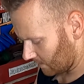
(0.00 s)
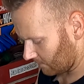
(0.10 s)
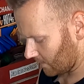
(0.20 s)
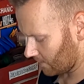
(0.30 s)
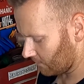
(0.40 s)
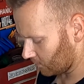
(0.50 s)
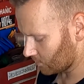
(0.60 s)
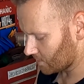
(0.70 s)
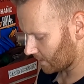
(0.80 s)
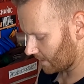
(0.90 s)
If any
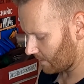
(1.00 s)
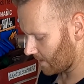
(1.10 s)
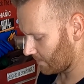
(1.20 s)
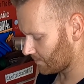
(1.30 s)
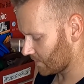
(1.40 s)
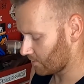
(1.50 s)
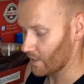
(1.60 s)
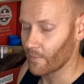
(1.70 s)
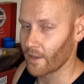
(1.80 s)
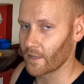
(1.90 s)
fluid's going to come out, it'll
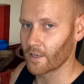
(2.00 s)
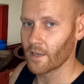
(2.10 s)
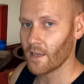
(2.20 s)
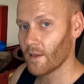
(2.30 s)
come out then.